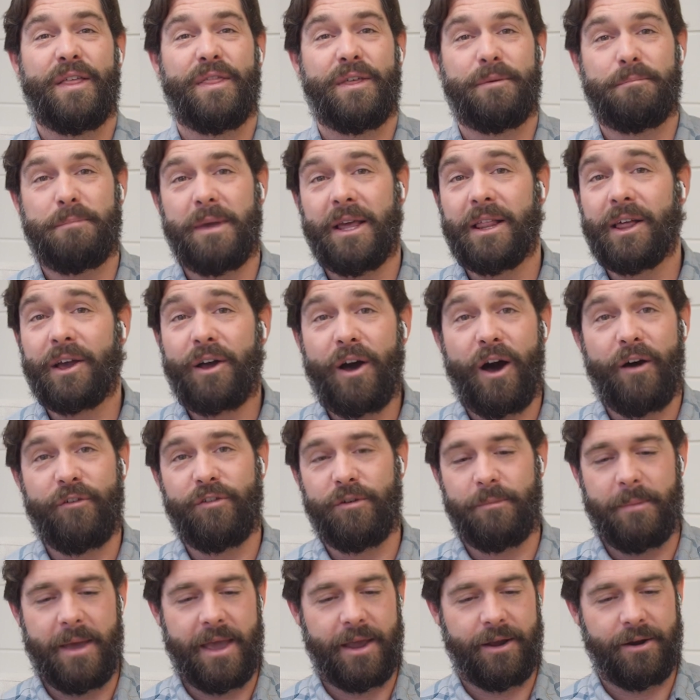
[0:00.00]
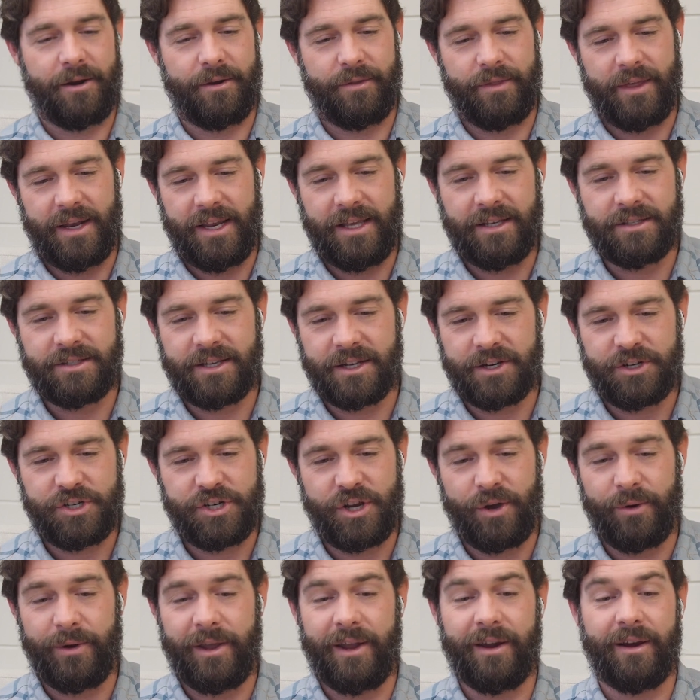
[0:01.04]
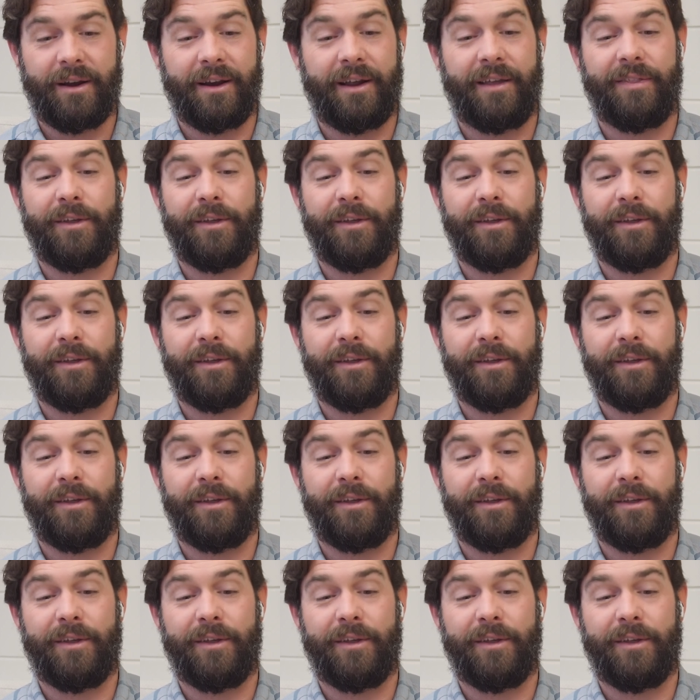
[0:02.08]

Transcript: The Miele coffee maker that he's gonna show here,